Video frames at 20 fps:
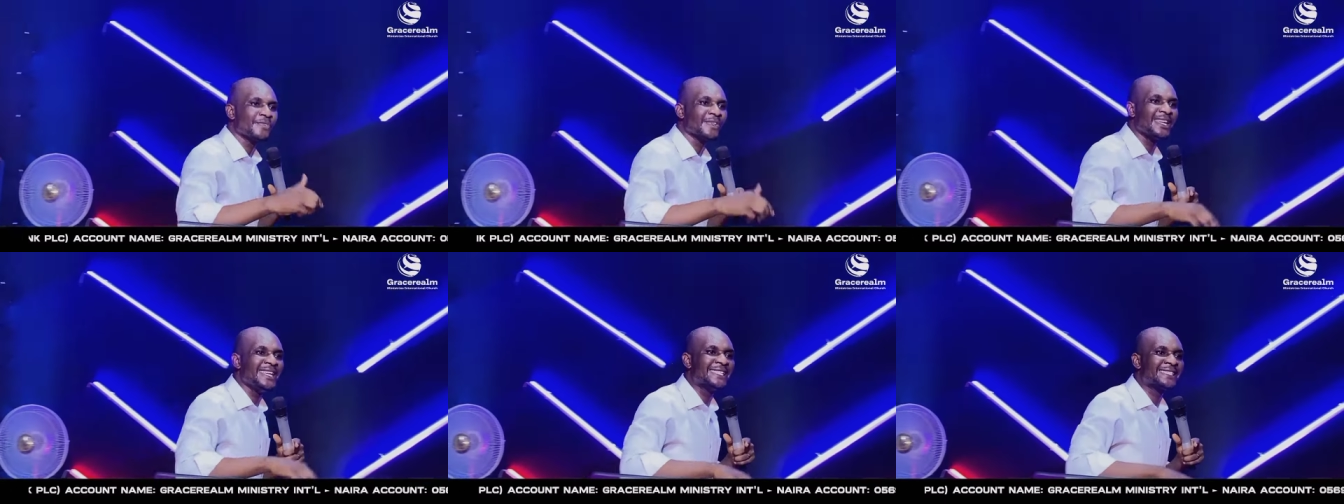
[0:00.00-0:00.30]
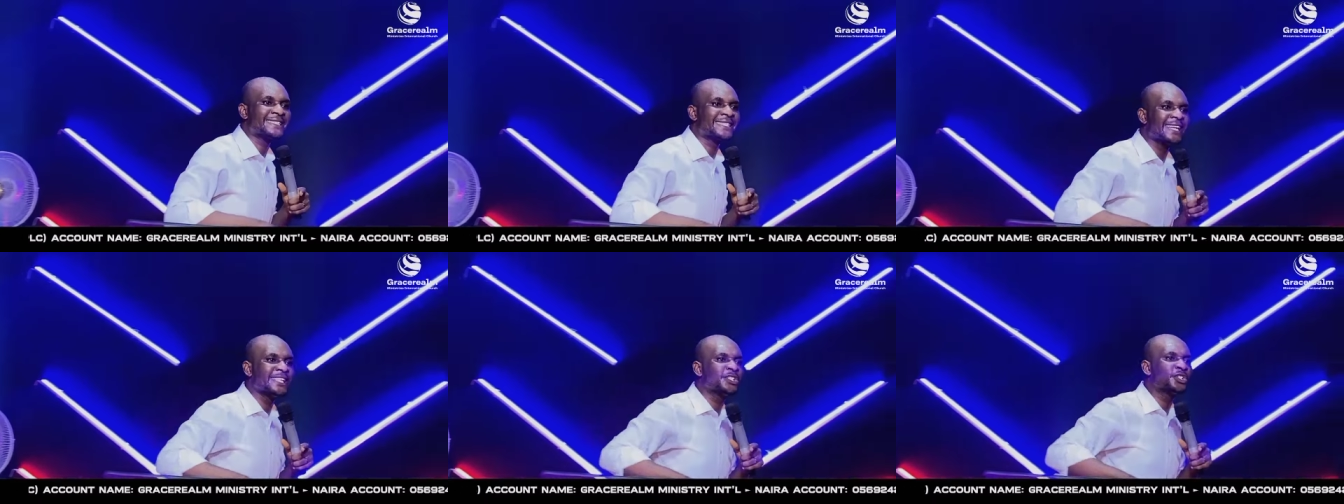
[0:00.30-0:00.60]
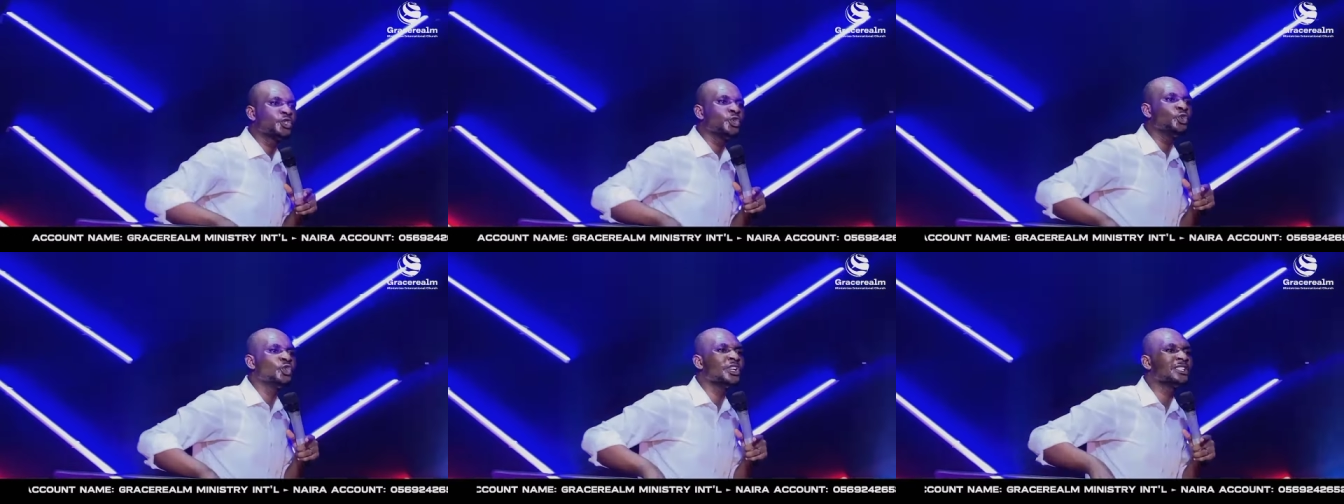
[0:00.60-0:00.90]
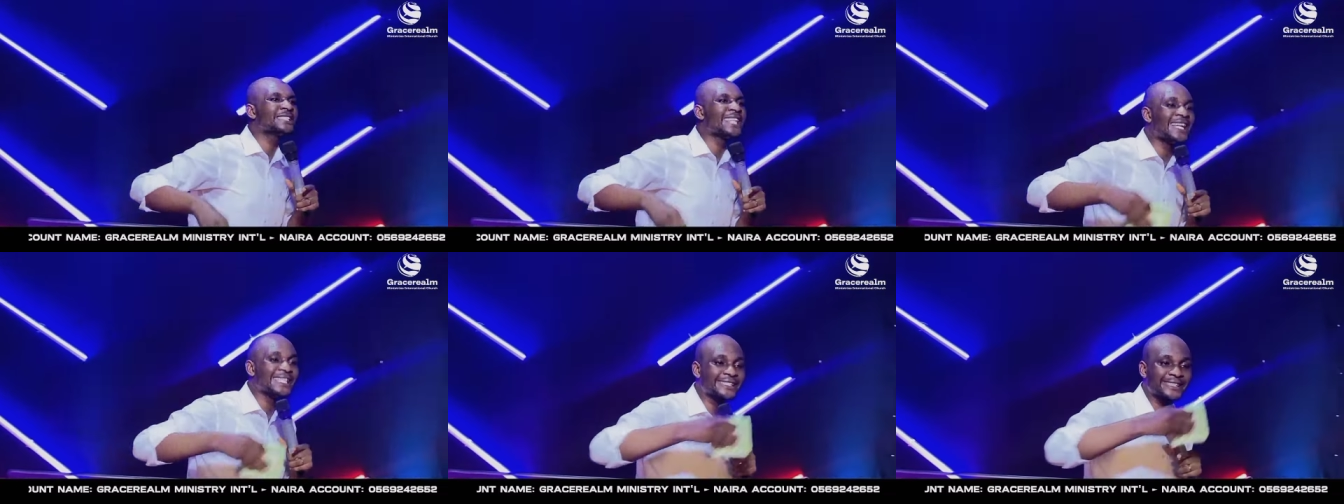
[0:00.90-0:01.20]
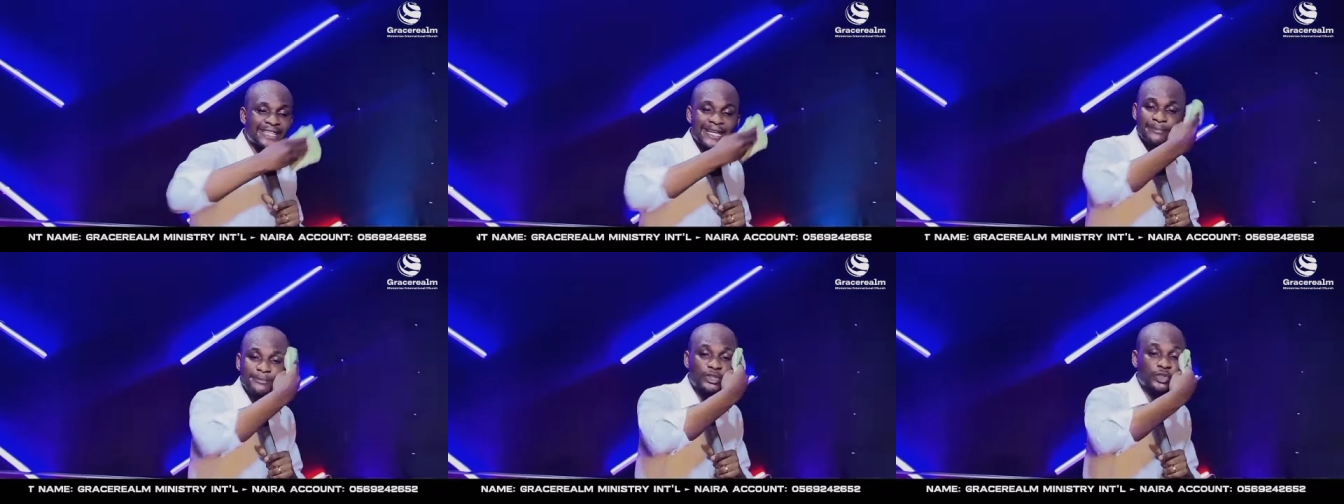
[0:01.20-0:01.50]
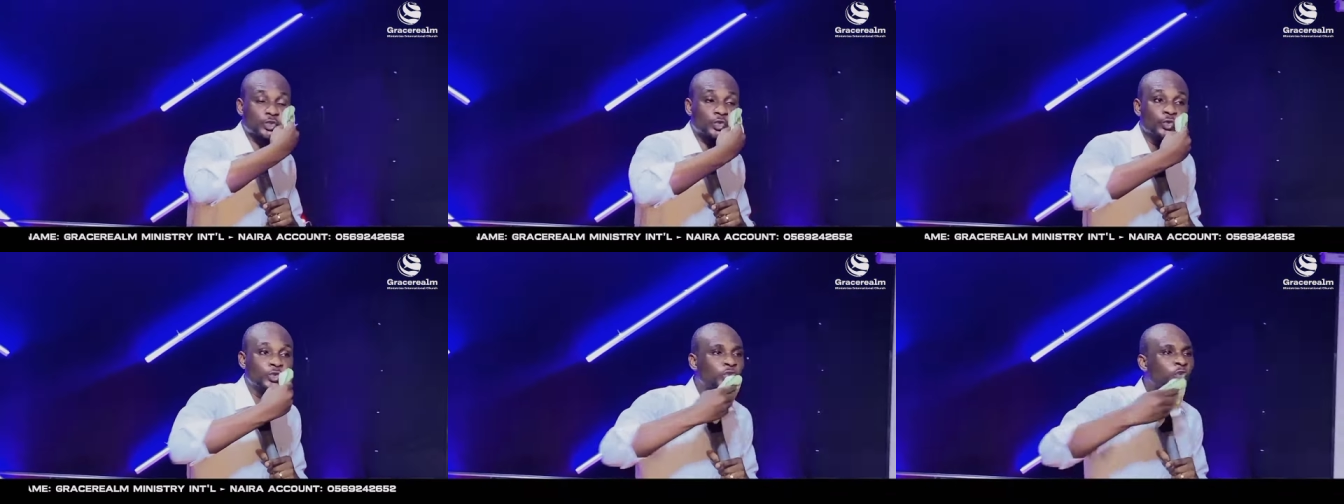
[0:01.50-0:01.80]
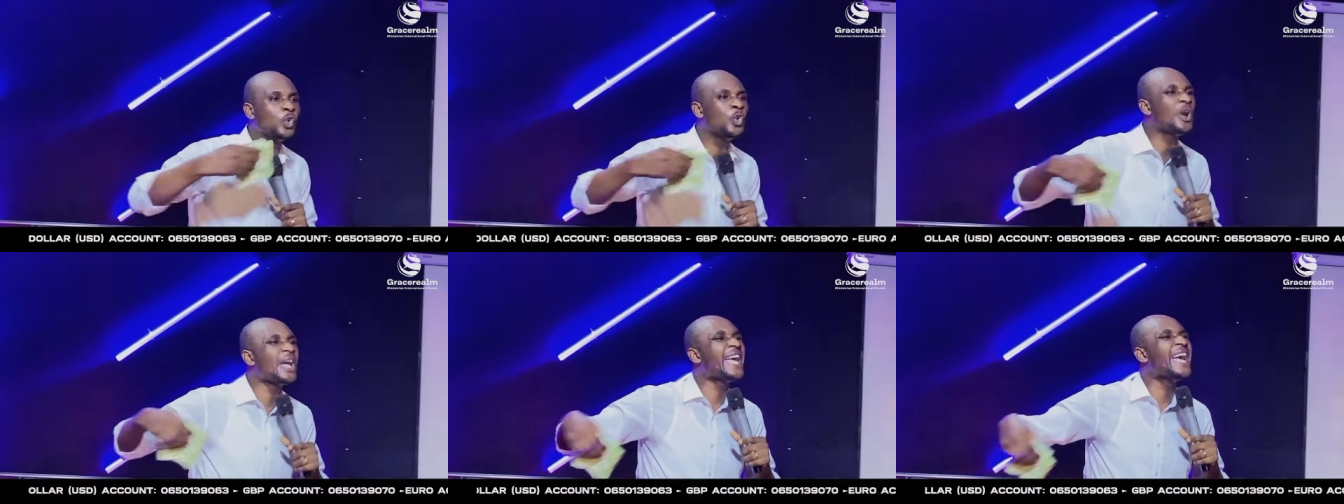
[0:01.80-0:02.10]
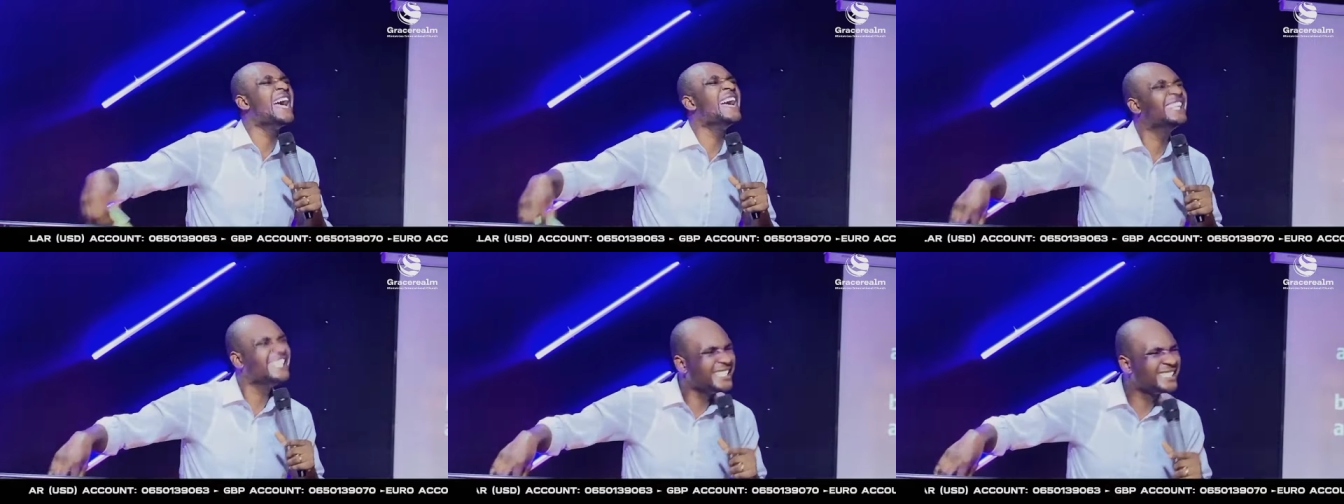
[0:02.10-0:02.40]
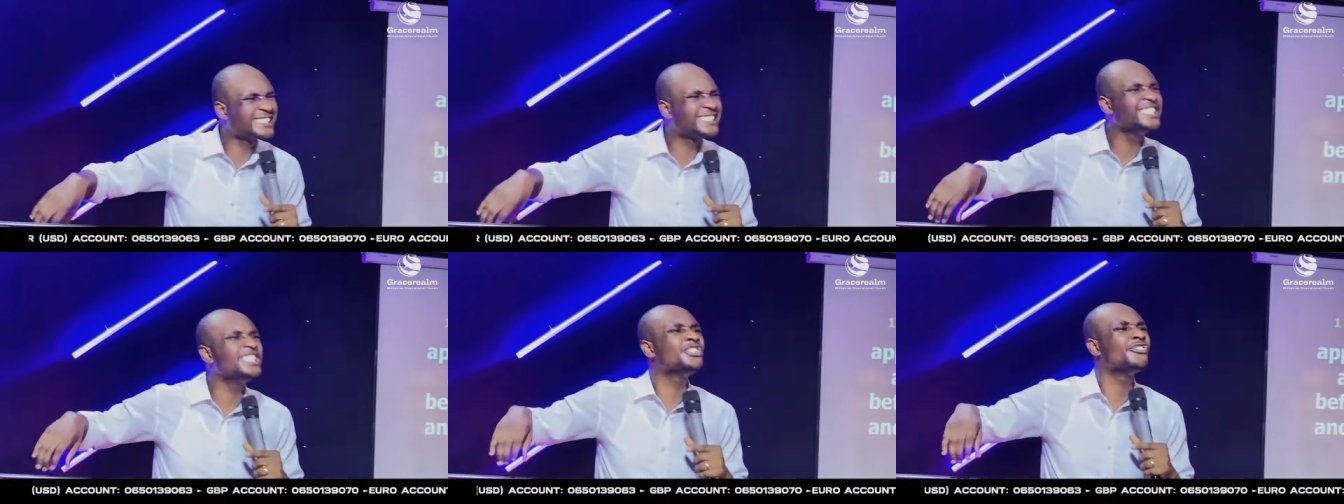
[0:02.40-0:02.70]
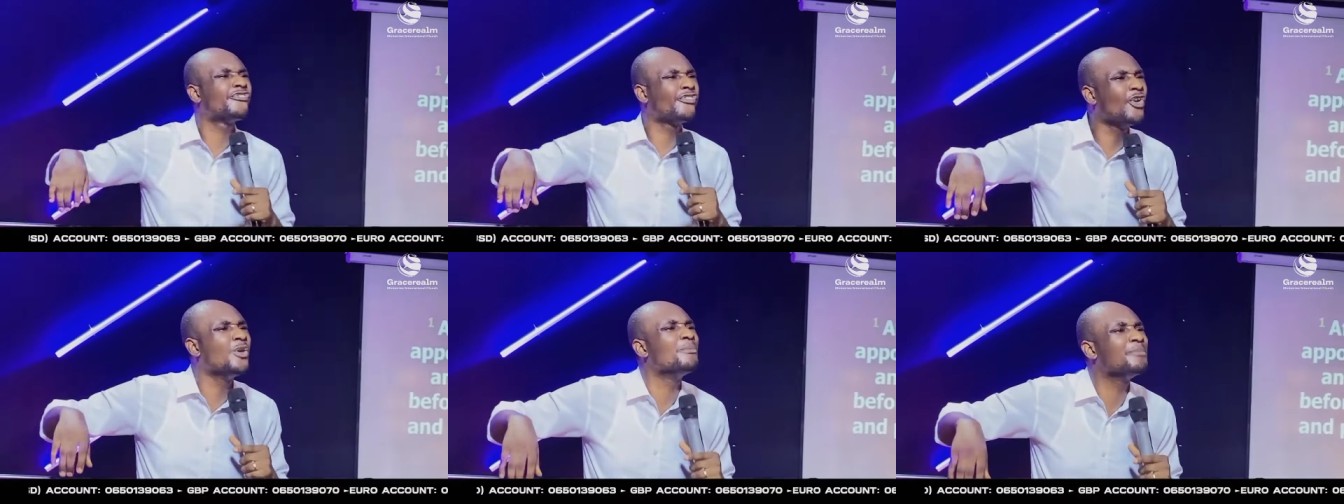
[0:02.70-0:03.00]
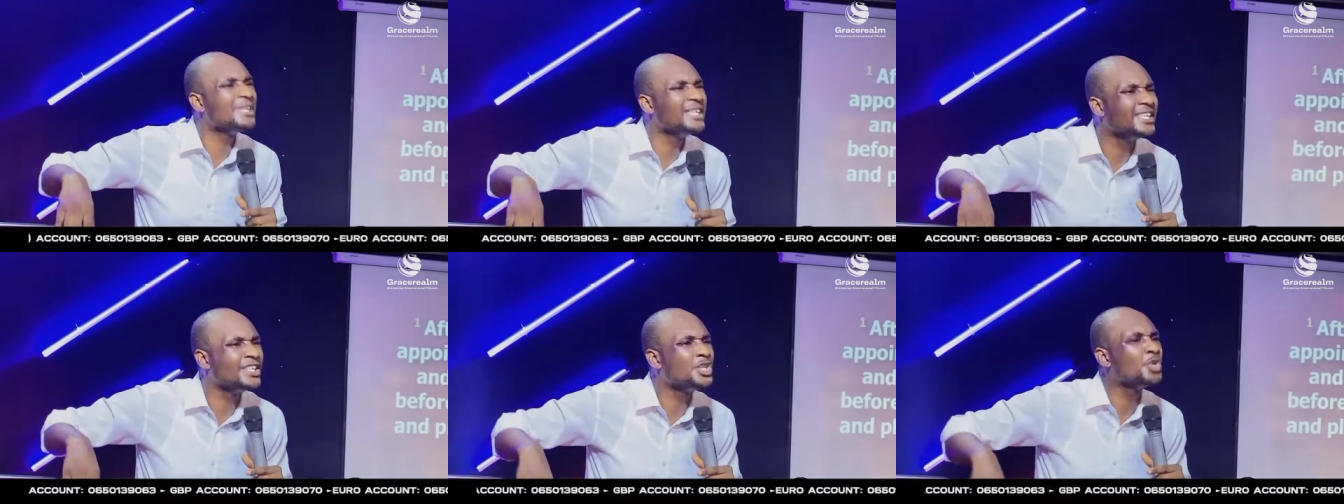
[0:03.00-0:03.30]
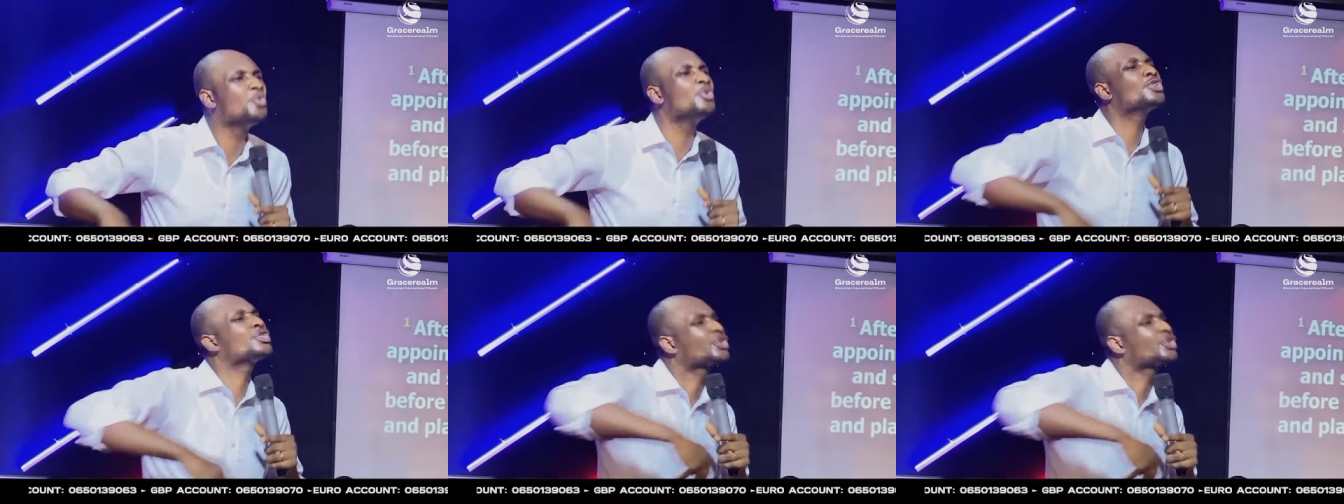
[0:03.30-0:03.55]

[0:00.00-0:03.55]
he said, do not attempt to do anything for me. You will